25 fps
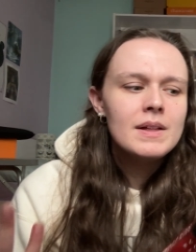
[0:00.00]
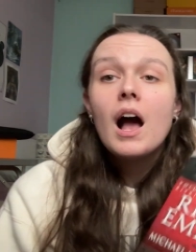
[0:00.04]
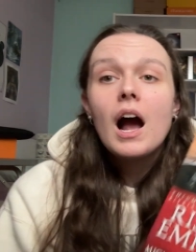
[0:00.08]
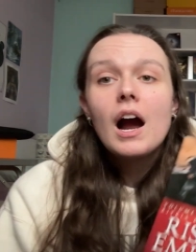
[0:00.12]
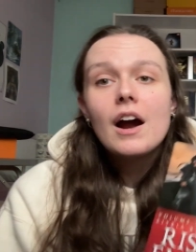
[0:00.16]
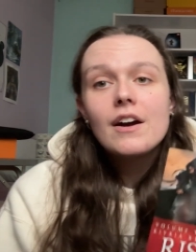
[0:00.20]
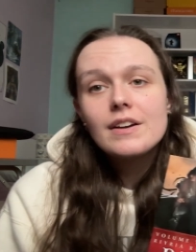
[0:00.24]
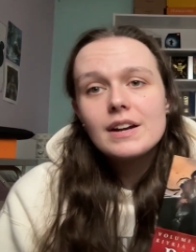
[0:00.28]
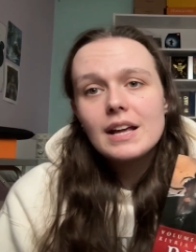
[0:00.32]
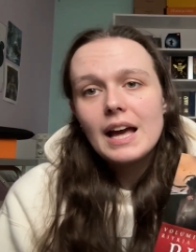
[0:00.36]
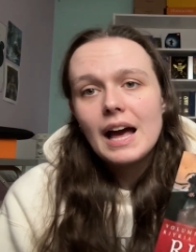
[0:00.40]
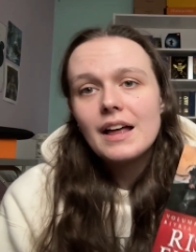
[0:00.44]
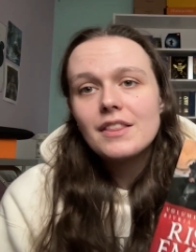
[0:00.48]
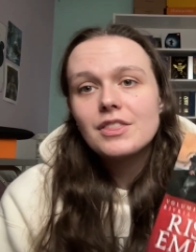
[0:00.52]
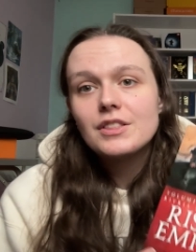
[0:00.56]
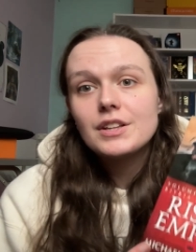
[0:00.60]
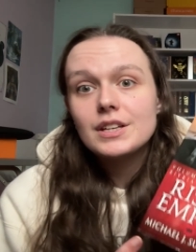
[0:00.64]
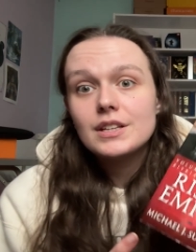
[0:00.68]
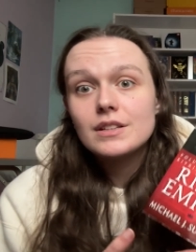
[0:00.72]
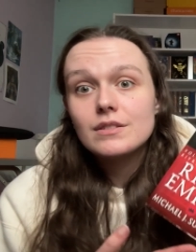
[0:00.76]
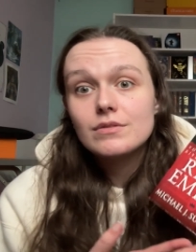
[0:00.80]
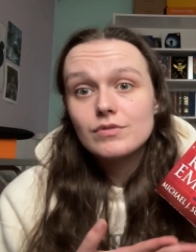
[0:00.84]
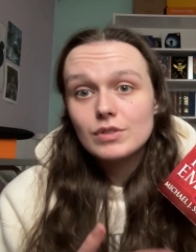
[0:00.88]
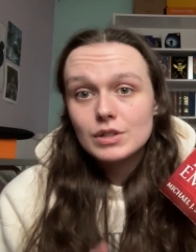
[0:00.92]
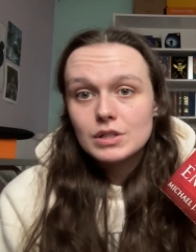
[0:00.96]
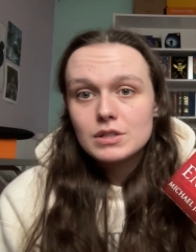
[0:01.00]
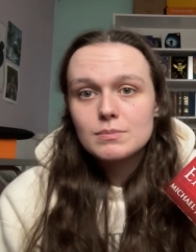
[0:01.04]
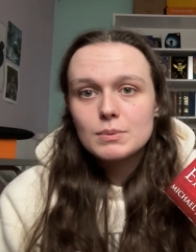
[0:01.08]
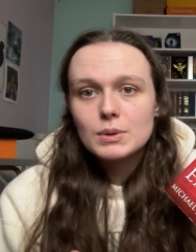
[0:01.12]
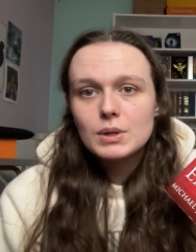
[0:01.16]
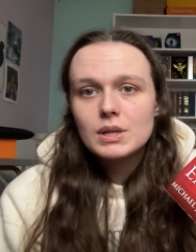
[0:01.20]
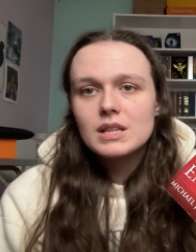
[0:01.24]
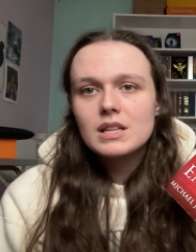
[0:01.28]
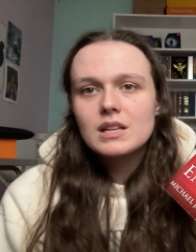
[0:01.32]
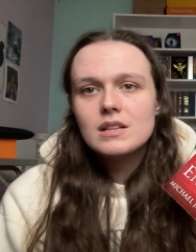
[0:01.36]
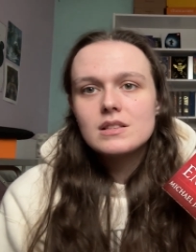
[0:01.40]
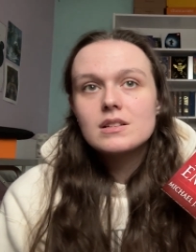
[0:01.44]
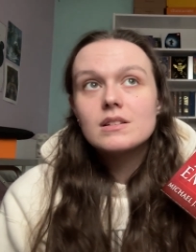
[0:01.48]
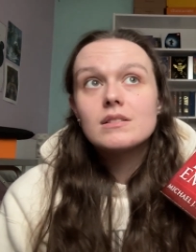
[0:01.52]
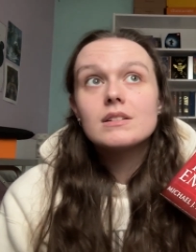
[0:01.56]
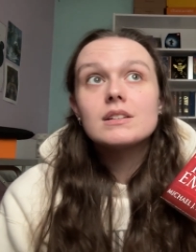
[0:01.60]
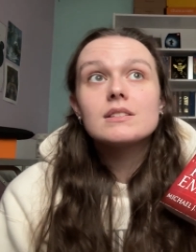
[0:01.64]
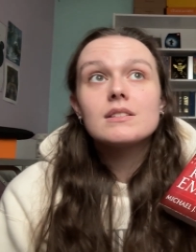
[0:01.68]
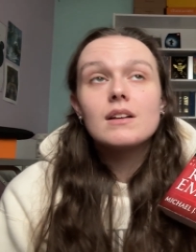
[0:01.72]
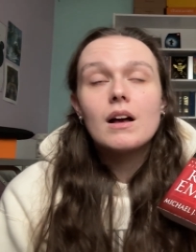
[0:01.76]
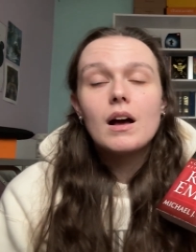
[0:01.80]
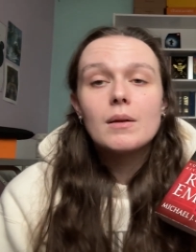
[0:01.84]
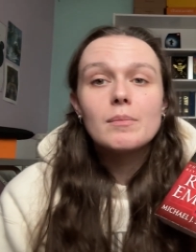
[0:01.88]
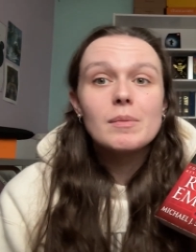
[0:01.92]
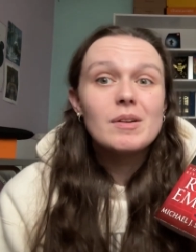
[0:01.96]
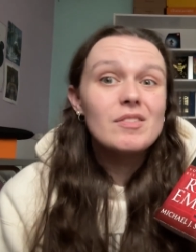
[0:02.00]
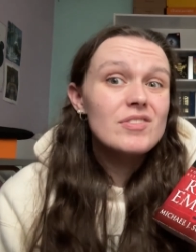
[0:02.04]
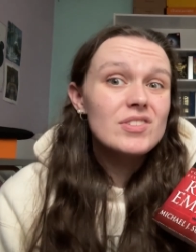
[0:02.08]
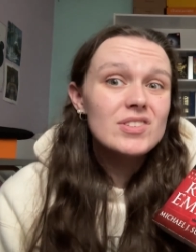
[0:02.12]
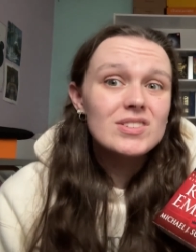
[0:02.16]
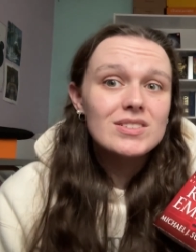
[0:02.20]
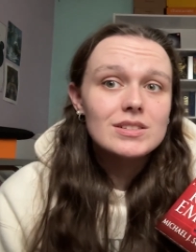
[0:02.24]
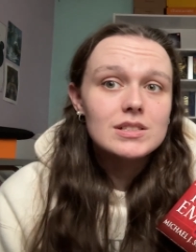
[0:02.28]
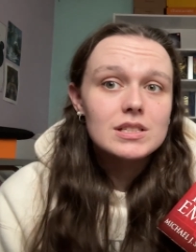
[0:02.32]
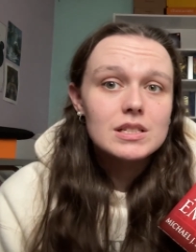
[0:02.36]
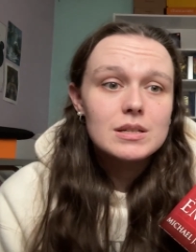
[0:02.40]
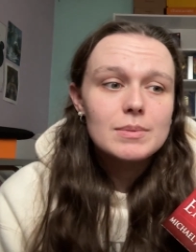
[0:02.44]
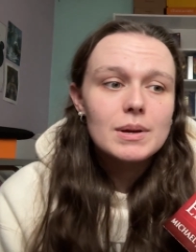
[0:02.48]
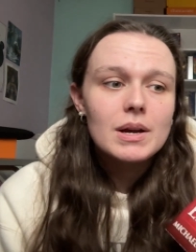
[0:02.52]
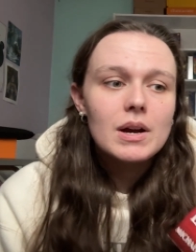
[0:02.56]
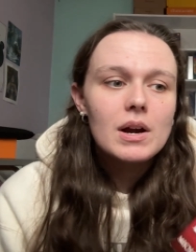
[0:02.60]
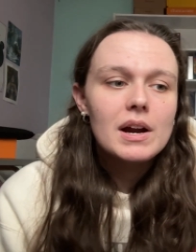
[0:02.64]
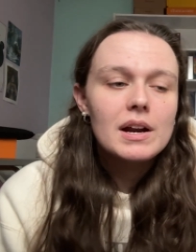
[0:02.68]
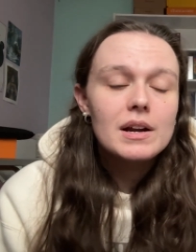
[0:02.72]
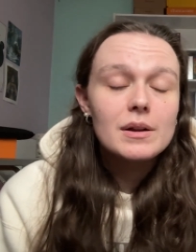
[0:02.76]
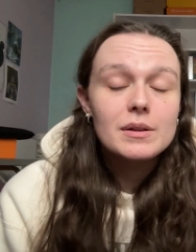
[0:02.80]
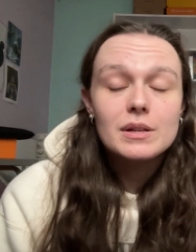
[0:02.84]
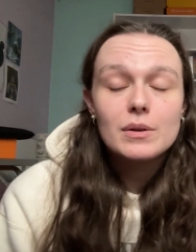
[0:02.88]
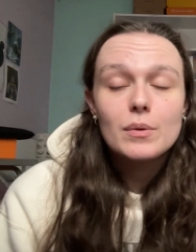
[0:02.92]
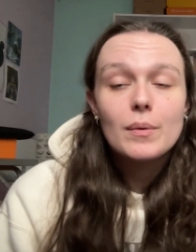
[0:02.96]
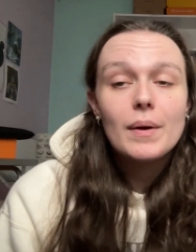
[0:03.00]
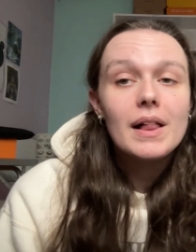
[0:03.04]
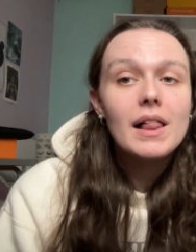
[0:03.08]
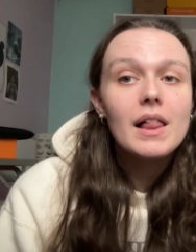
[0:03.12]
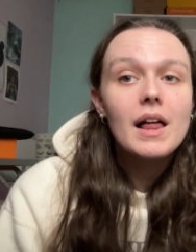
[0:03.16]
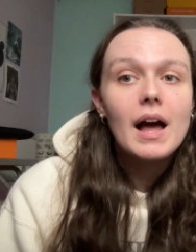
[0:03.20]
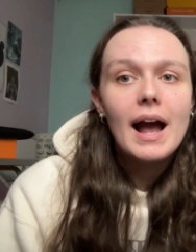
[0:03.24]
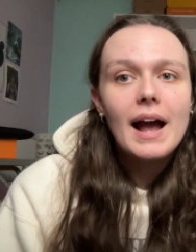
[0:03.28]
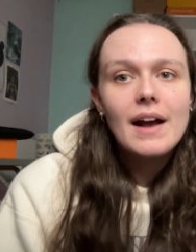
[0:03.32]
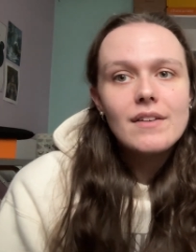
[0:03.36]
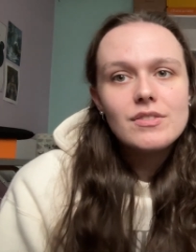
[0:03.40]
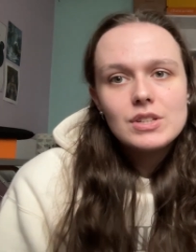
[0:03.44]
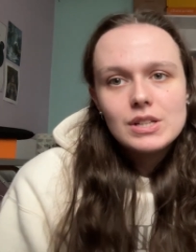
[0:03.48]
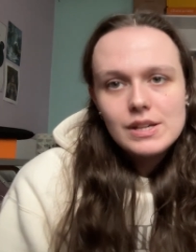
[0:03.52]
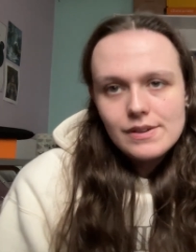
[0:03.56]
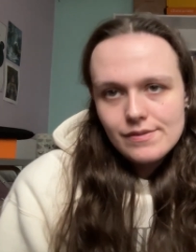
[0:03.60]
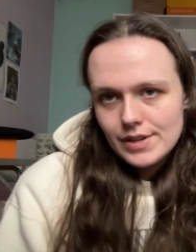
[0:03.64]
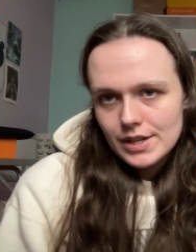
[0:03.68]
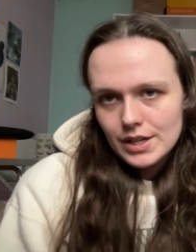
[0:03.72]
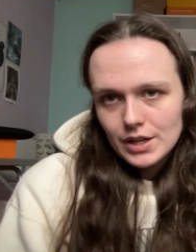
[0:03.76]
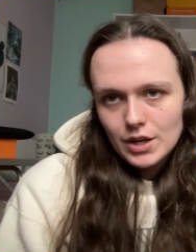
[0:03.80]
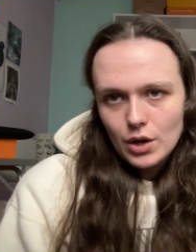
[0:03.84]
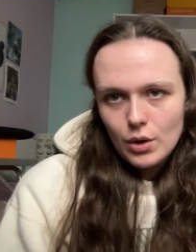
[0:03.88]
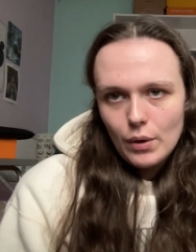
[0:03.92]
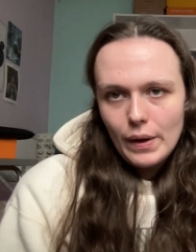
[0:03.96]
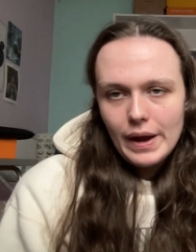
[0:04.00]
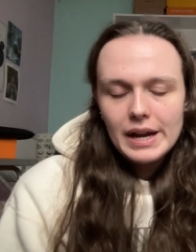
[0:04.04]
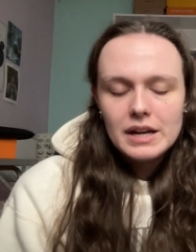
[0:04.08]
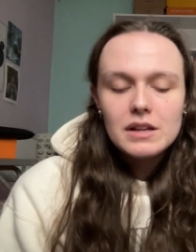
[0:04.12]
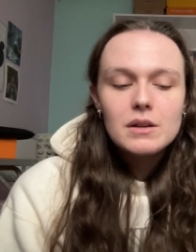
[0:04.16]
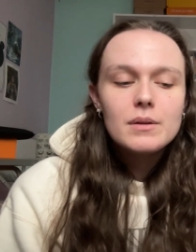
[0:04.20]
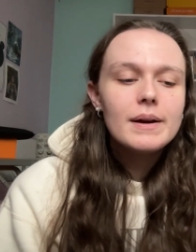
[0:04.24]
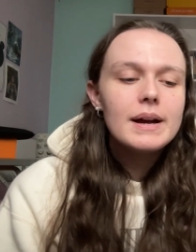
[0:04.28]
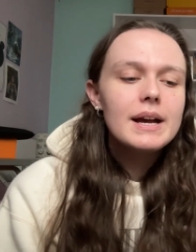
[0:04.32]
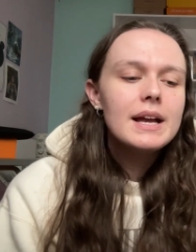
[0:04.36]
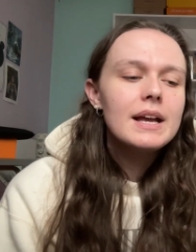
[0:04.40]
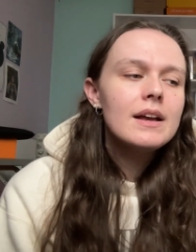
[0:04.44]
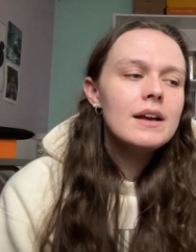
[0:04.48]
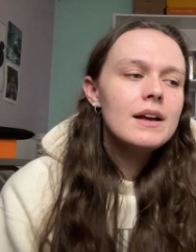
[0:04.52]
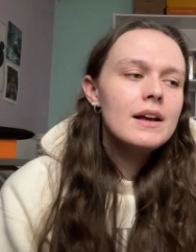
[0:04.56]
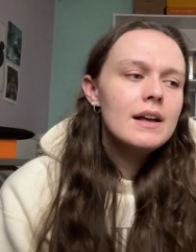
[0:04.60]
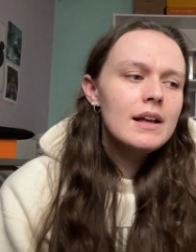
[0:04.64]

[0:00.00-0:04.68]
I already had the first book in this series on my physical TBR, and I was like, well, I have to give it a go anyway.